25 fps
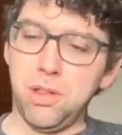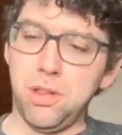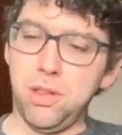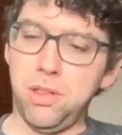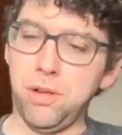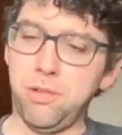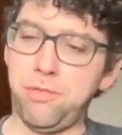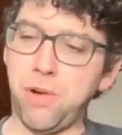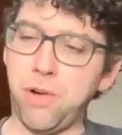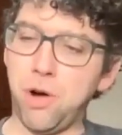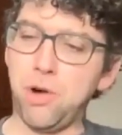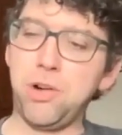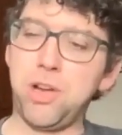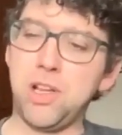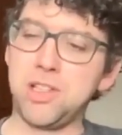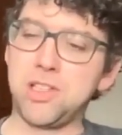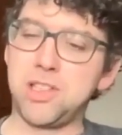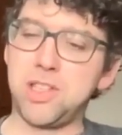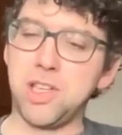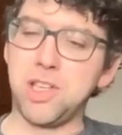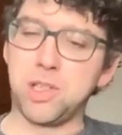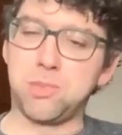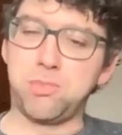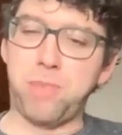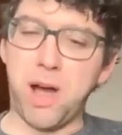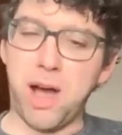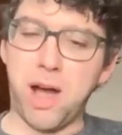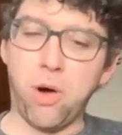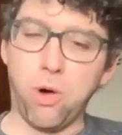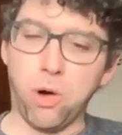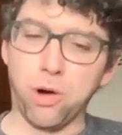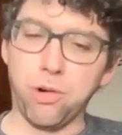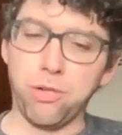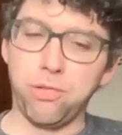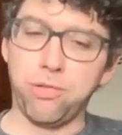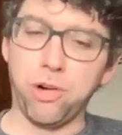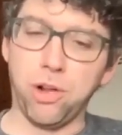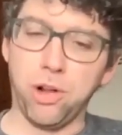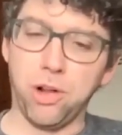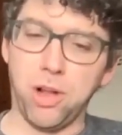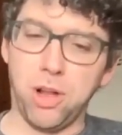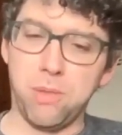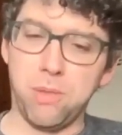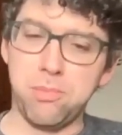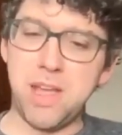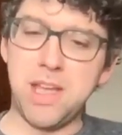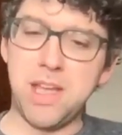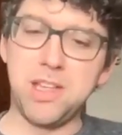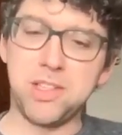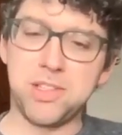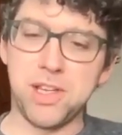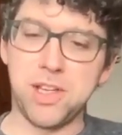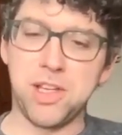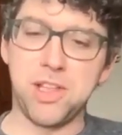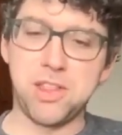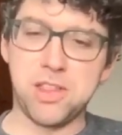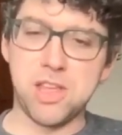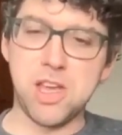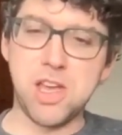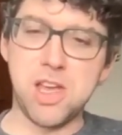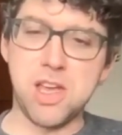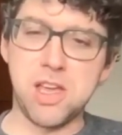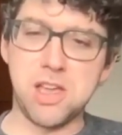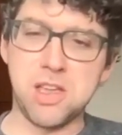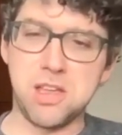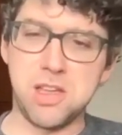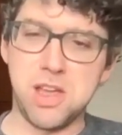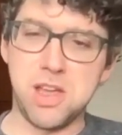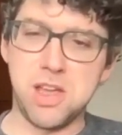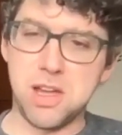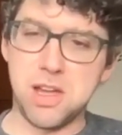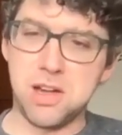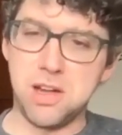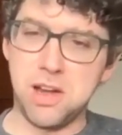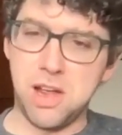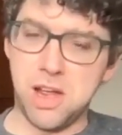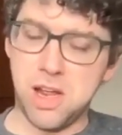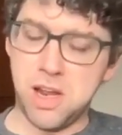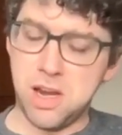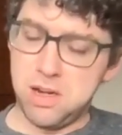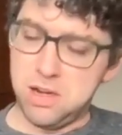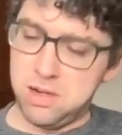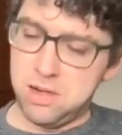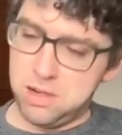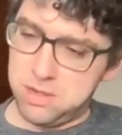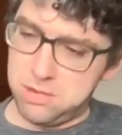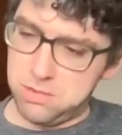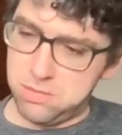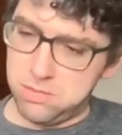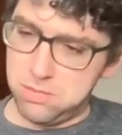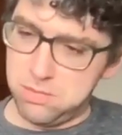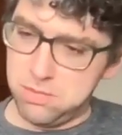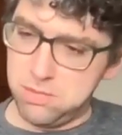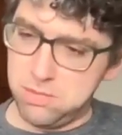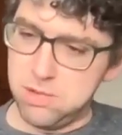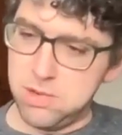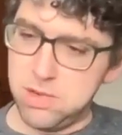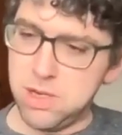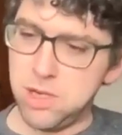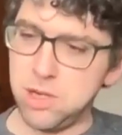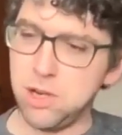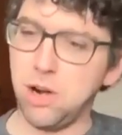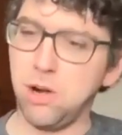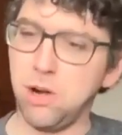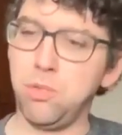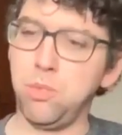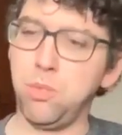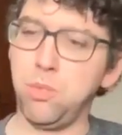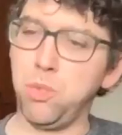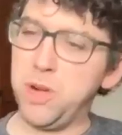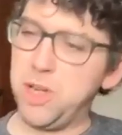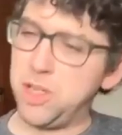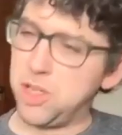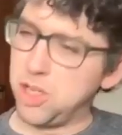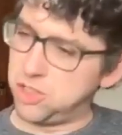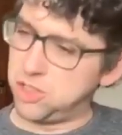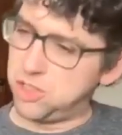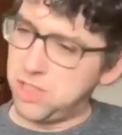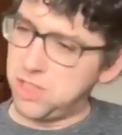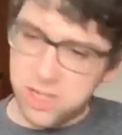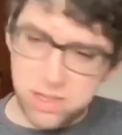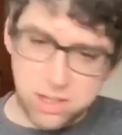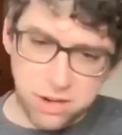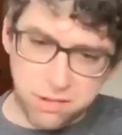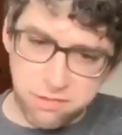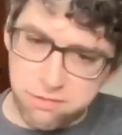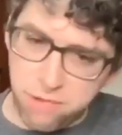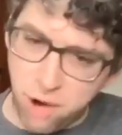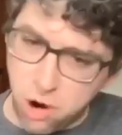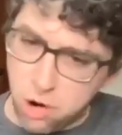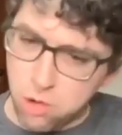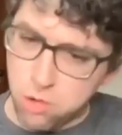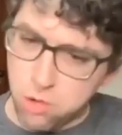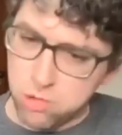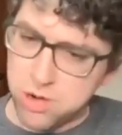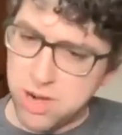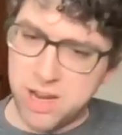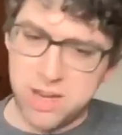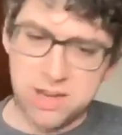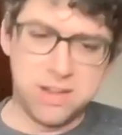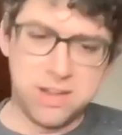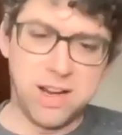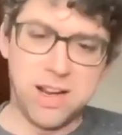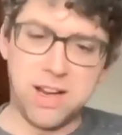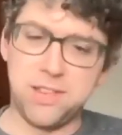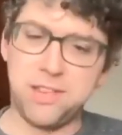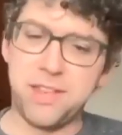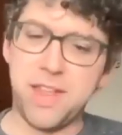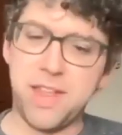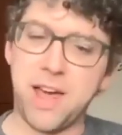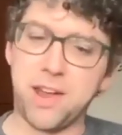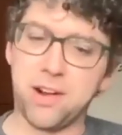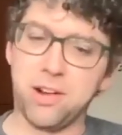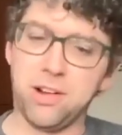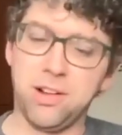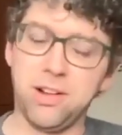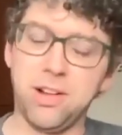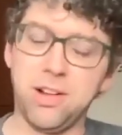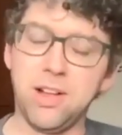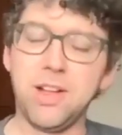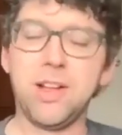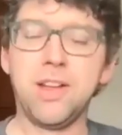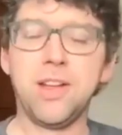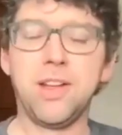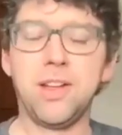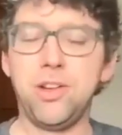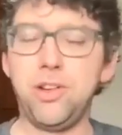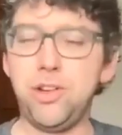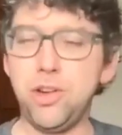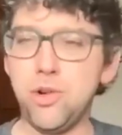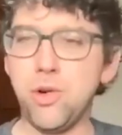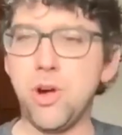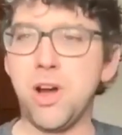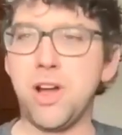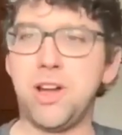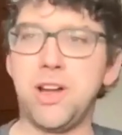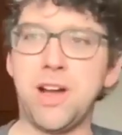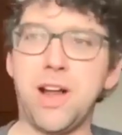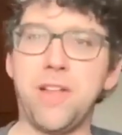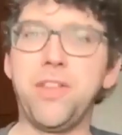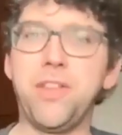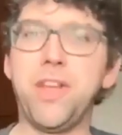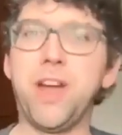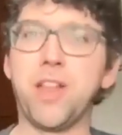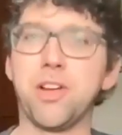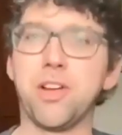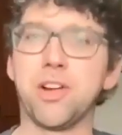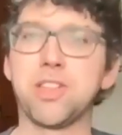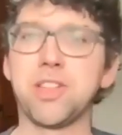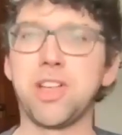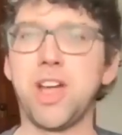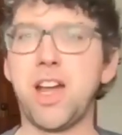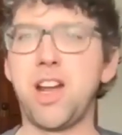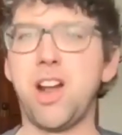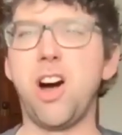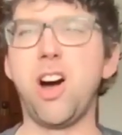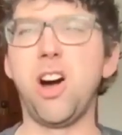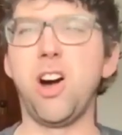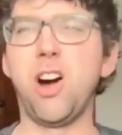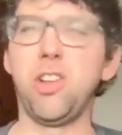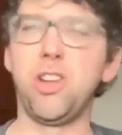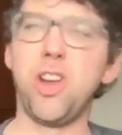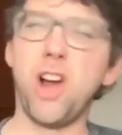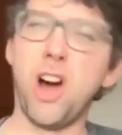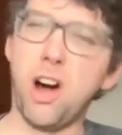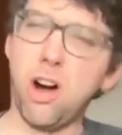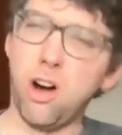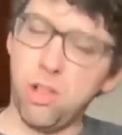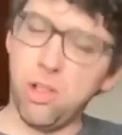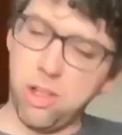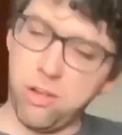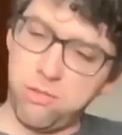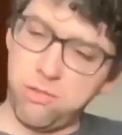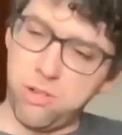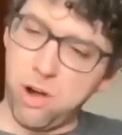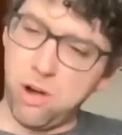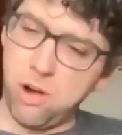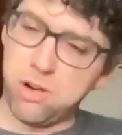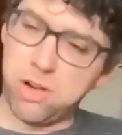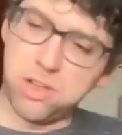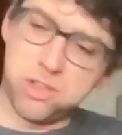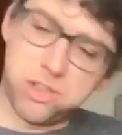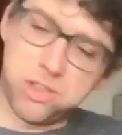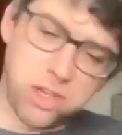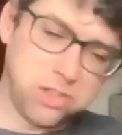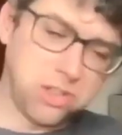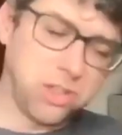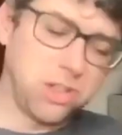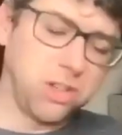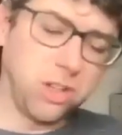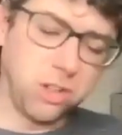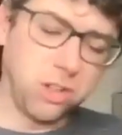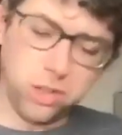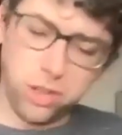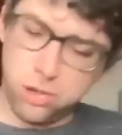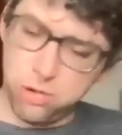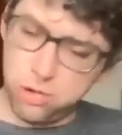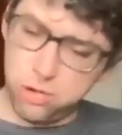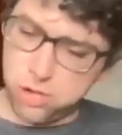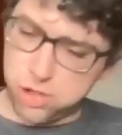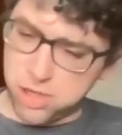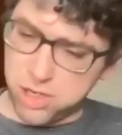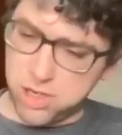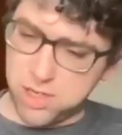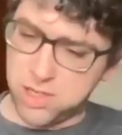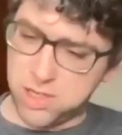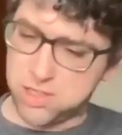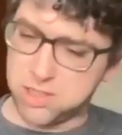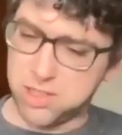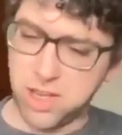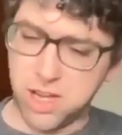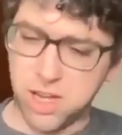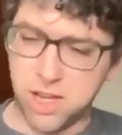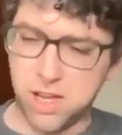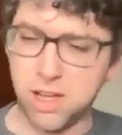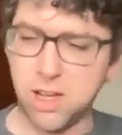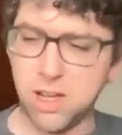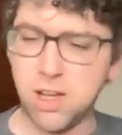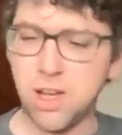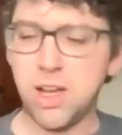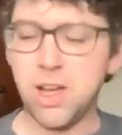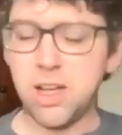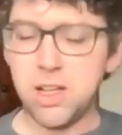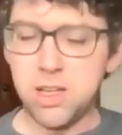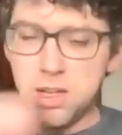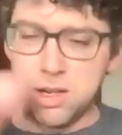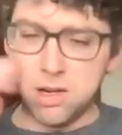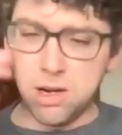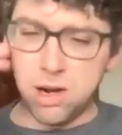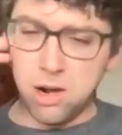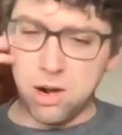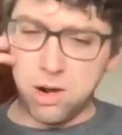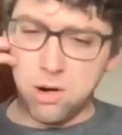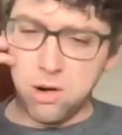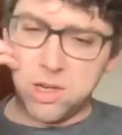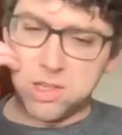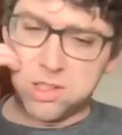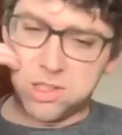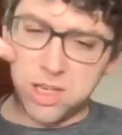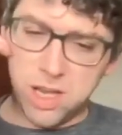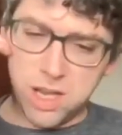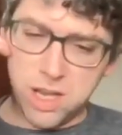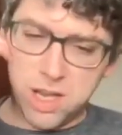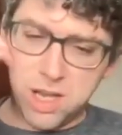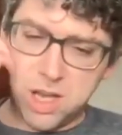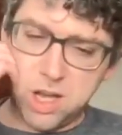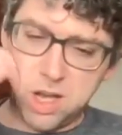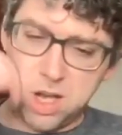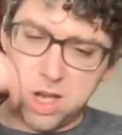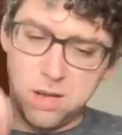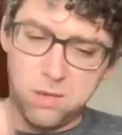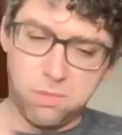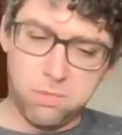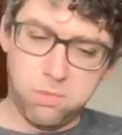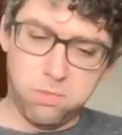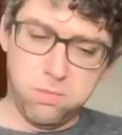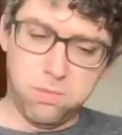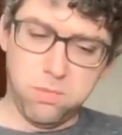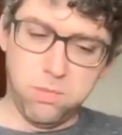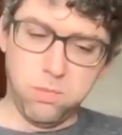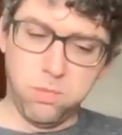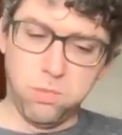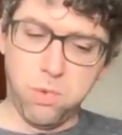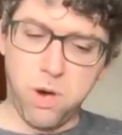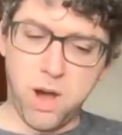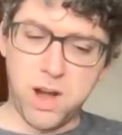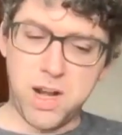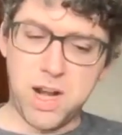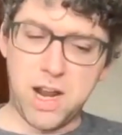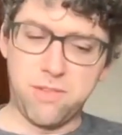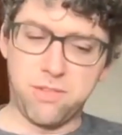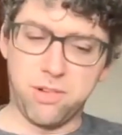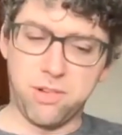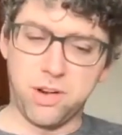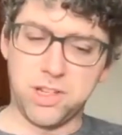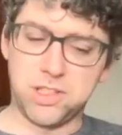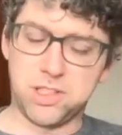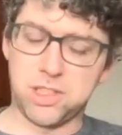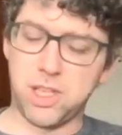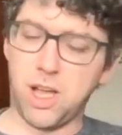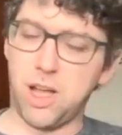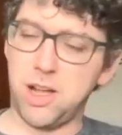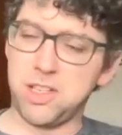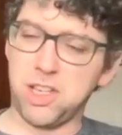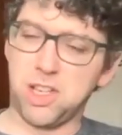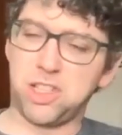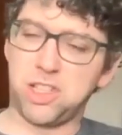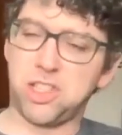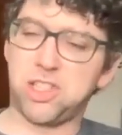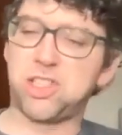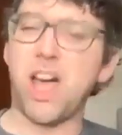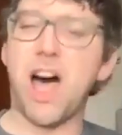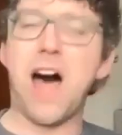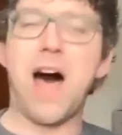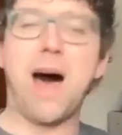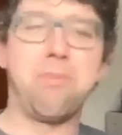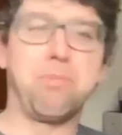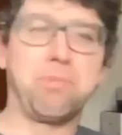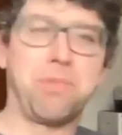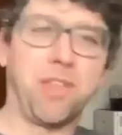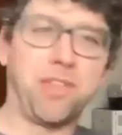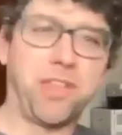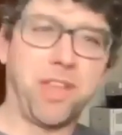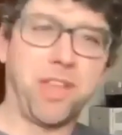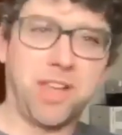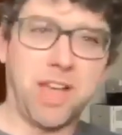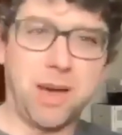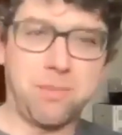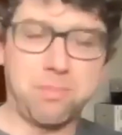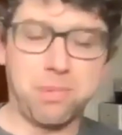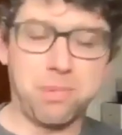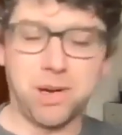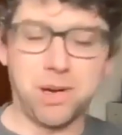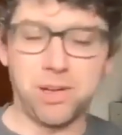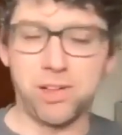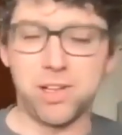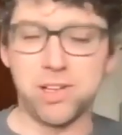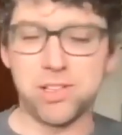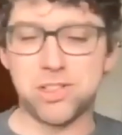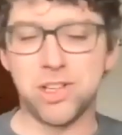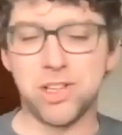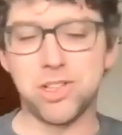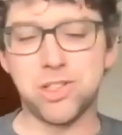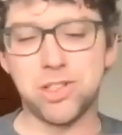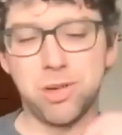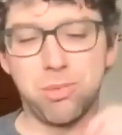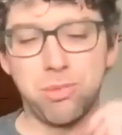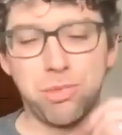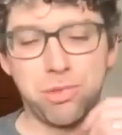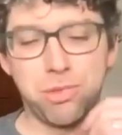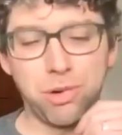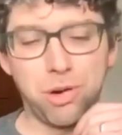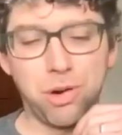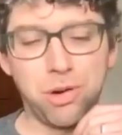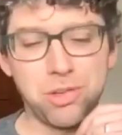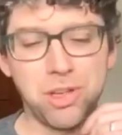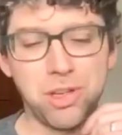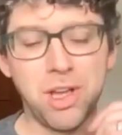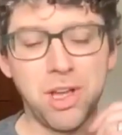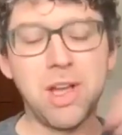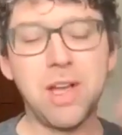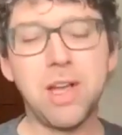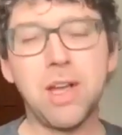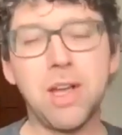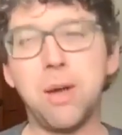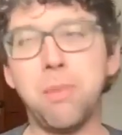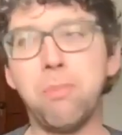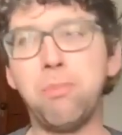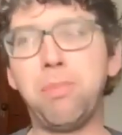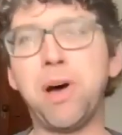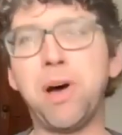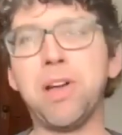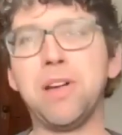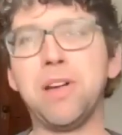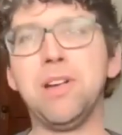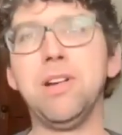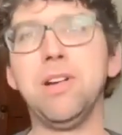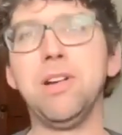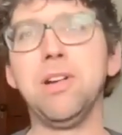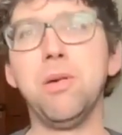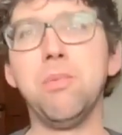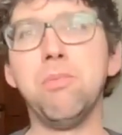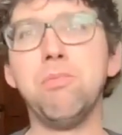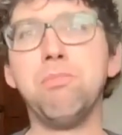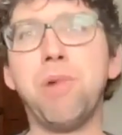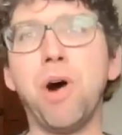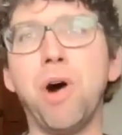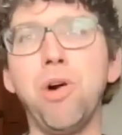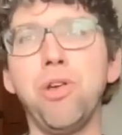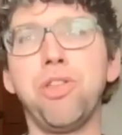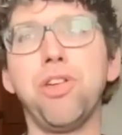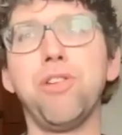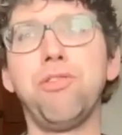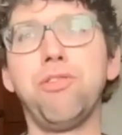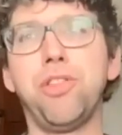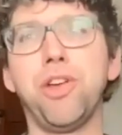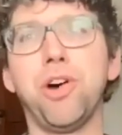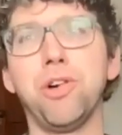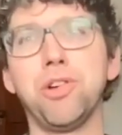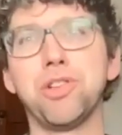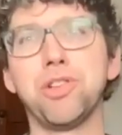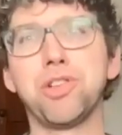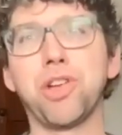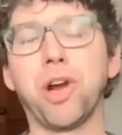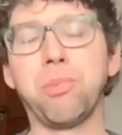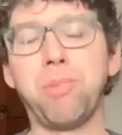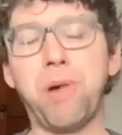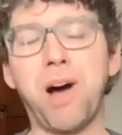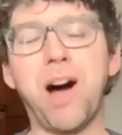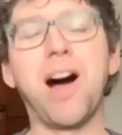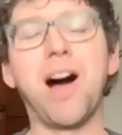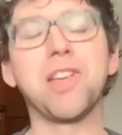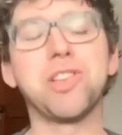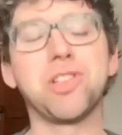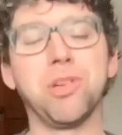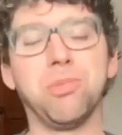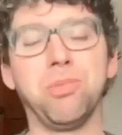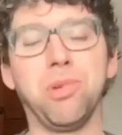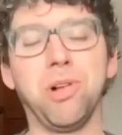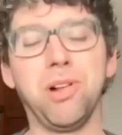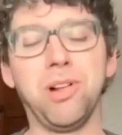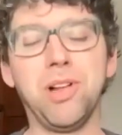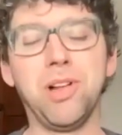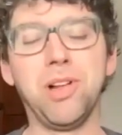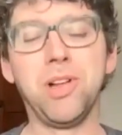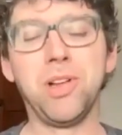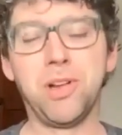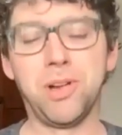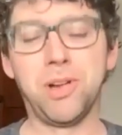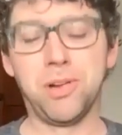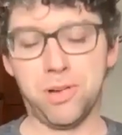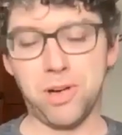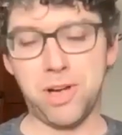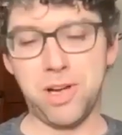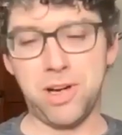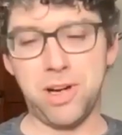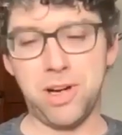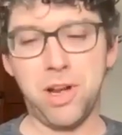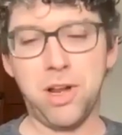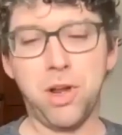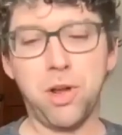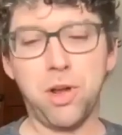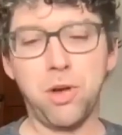the vote is this powerful, amazing thing, and you know, we just need to vote and that'll do it. And on the other side, oh no, the vote is just an illusion. It's a, you know, it's a whatever, it's a sop that the capitalist system throws. But both of those are possible, right?